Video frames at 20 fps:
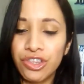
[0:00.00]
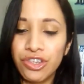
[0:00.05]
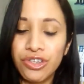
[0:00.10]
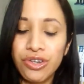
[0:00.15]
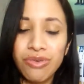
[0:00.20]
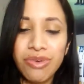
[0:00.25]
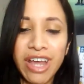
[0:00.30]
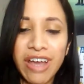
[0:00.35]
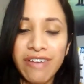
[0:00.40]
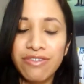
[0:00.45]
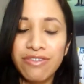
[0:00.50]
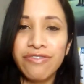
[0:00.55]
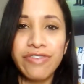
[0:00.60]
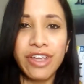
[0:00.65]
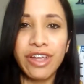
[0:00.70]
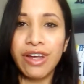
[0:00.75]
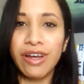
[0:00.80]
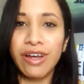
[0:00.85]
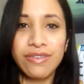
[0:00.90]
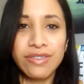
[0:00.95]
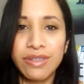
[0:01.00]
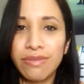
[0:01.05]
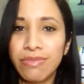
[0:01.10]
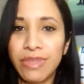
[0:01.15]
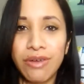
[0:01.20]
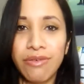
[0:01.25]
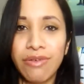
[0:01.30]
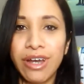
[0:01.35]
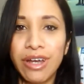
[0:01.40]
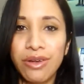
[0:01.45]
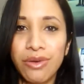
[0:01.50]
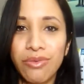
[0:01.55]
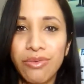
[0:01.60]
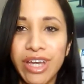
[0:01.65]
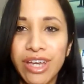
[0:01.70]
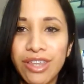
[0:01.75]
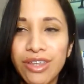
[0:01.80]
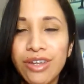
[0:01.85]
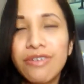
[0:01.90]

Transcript: You don't have to figure out something right away.